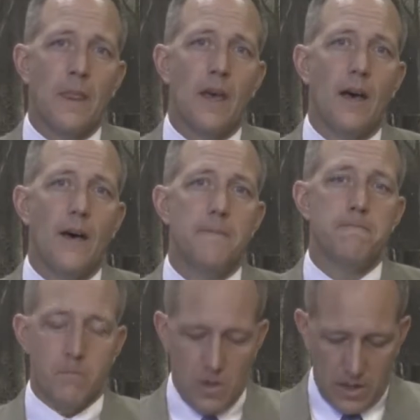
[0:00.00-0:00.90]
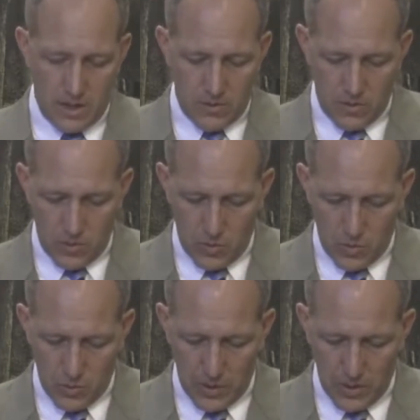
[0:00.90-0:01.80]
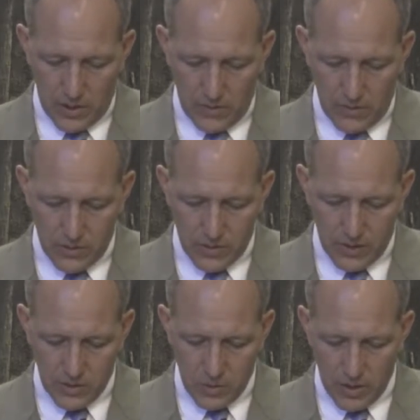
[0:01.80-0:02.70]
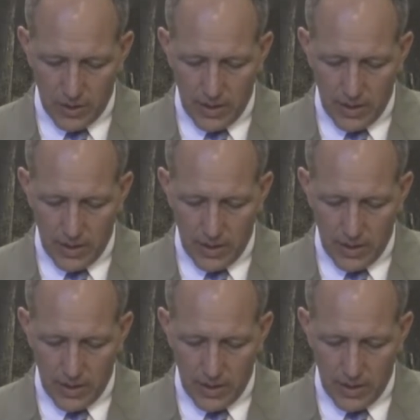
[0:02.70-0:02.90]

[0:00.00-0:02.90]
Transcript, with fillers: The way that all of those things work.